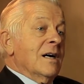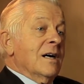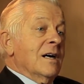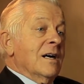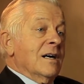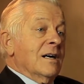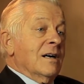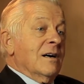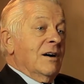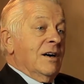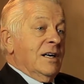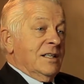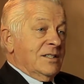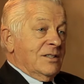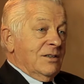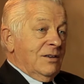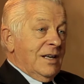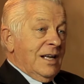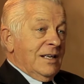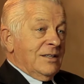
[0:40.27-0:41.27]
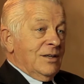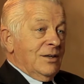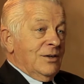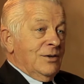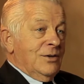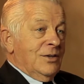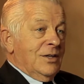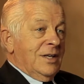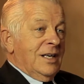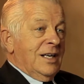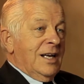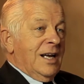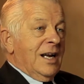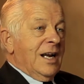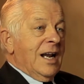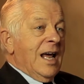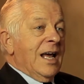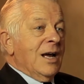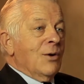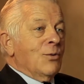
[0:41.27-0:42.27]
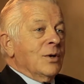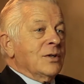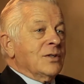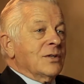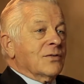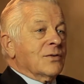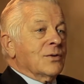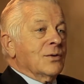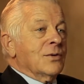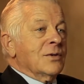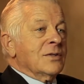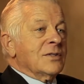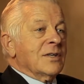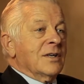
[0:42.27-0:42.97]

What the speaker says: I still had to learn the language, of course.